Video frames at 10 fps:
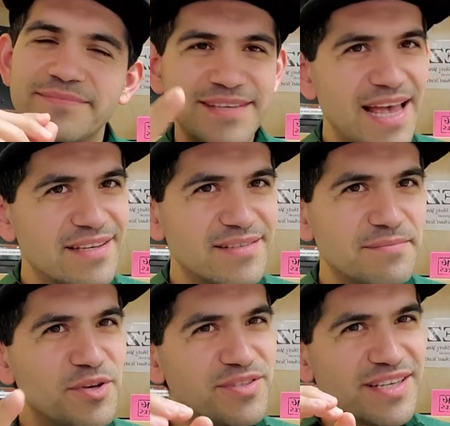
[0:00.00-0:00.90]
Yes,
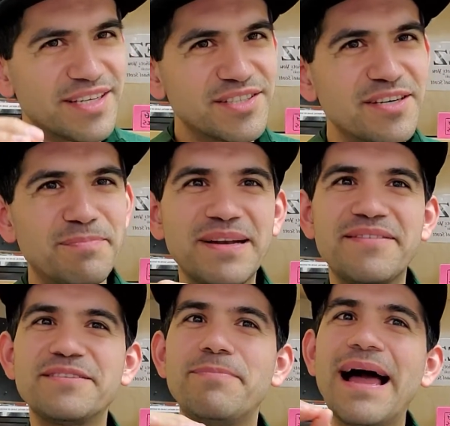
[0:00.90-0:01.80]
music is good, but if
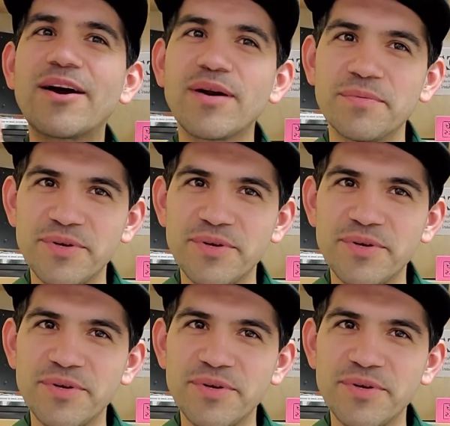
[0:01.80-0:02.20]
it's background